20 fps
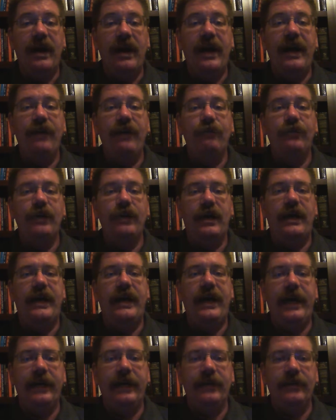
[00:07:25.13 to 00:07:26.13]
I would
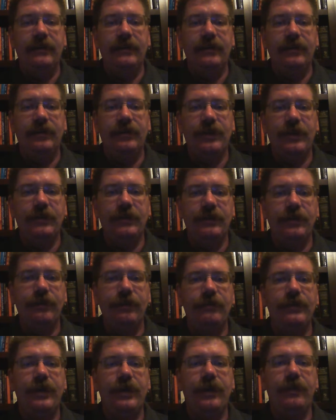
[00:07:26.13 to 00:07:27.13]
highly suggest that
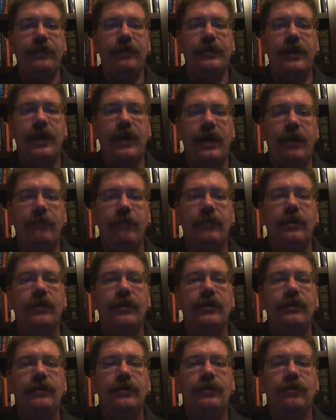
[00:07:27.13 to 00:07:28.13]
you take your time
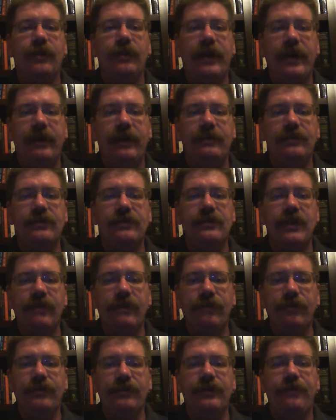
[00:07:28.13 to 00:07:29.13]
to try out
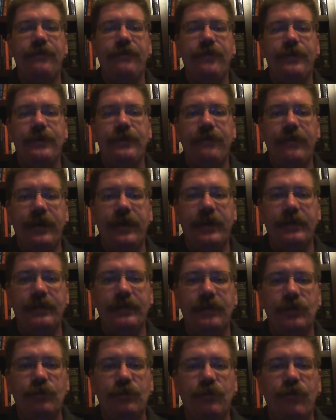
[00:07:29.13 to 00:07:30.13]
several different
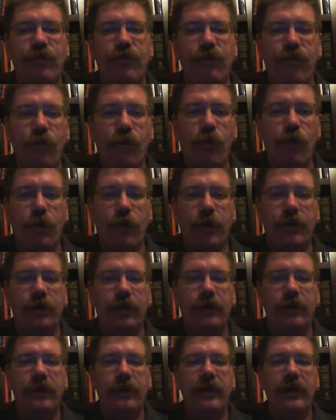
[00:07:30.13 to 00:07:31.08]
devices before